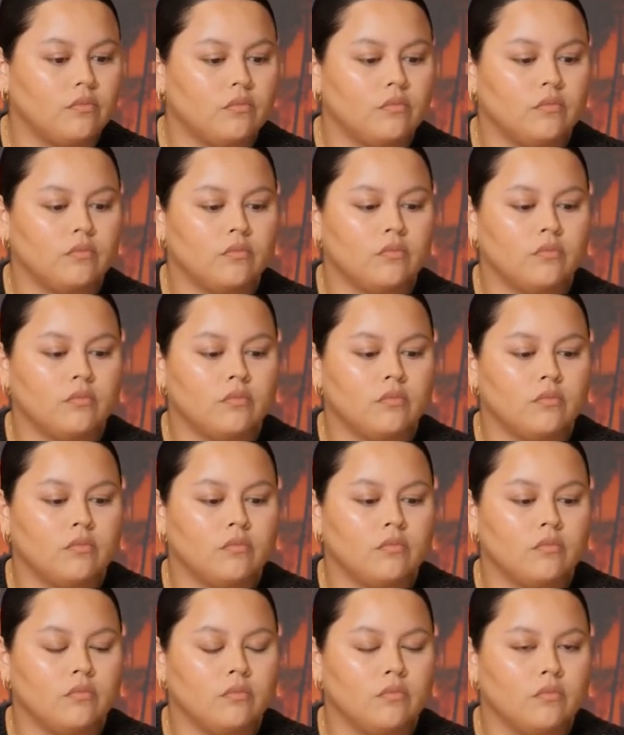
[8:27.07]

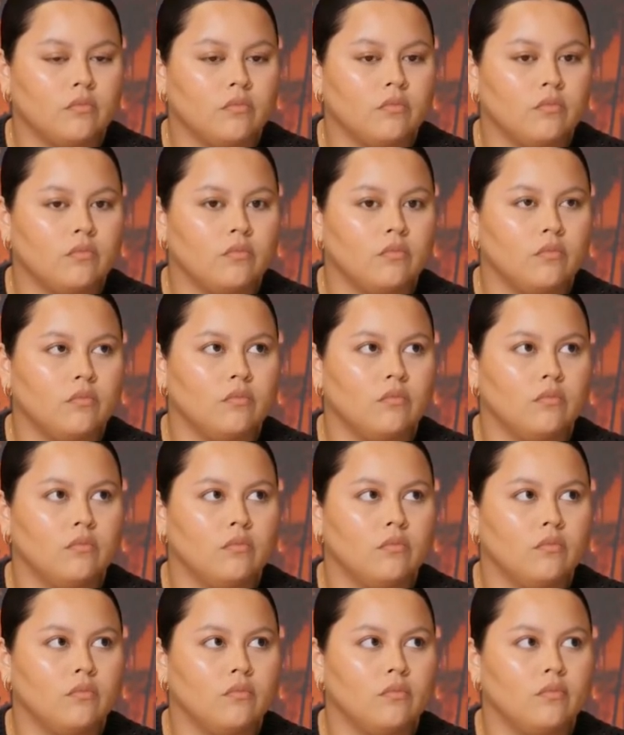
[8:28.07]

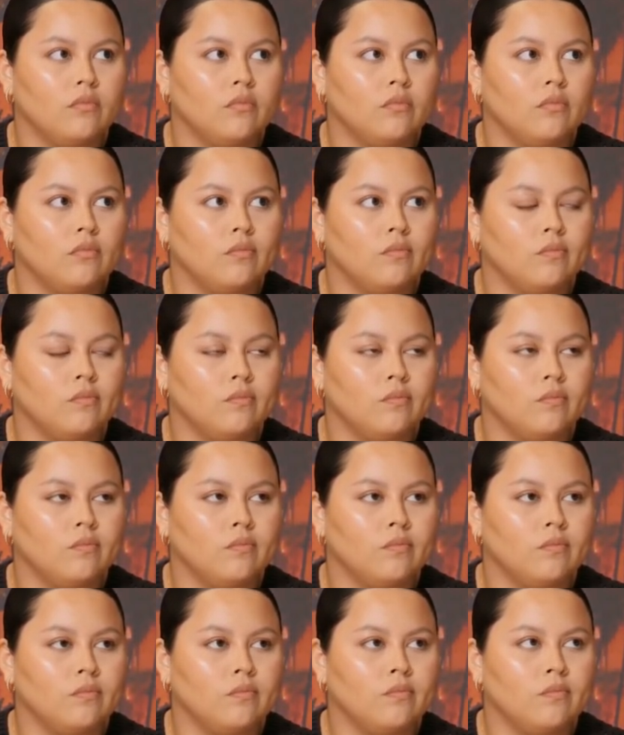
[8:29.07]

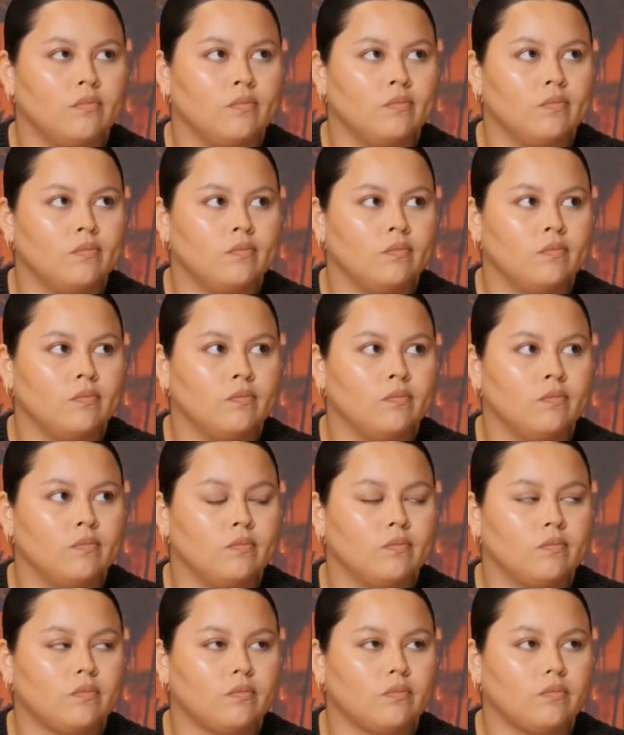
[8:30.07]

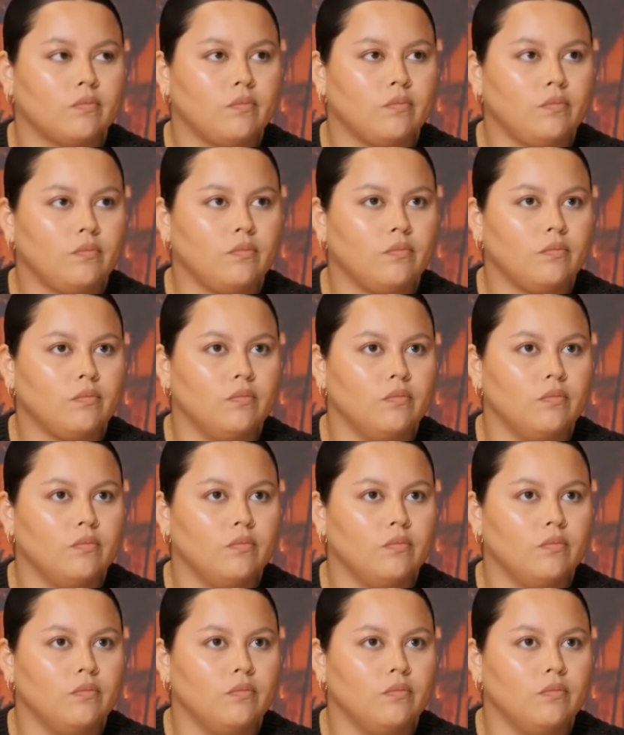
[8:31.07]
No words are spoken by the person on screen.